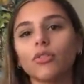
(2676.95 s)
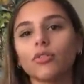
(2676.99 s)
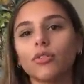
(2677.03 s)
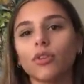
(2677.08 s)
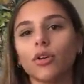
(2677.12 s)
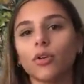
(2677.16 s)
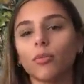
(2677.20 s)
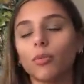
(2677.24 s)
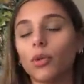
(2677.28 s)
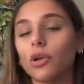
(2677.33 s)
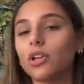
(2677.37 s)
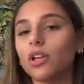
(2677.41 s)

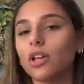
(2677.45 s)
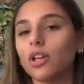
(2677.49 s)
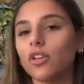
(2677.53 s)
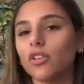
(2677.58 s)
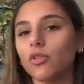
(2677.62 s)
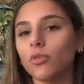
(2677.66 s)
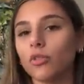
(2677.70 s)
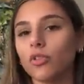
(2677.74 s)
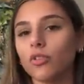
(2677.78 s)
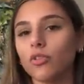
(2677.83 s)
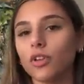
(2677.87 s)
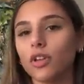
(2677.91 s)
from body
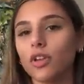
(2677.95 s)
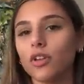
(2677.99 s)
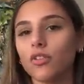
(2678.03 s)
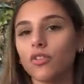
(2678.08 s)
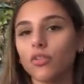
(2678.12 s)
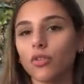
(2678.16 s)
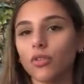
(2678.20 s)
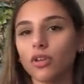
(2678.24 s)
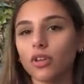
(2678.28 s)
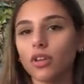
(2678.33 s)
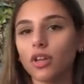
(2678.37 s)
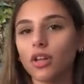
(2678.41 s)
dysmorphic
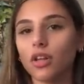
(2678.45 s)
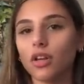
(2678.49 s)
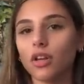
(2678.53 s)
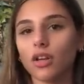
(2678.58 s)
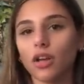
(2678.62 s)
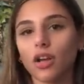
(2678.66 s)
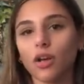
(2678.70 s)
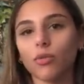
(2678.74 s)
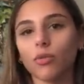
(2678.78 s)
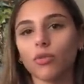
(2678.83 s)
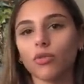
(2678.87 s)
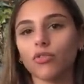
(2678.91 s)
disorder,
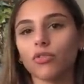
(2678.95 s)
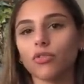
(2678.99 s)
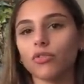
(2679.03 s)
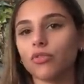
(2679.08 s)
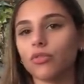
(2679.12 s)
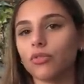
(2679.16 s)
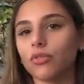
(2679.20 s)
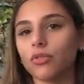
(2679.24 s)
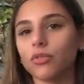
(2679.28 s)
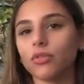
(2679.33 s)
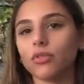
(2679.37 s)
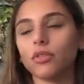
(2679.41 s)
and I
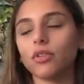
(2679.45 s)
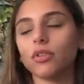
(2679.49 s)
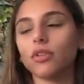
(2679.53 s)
was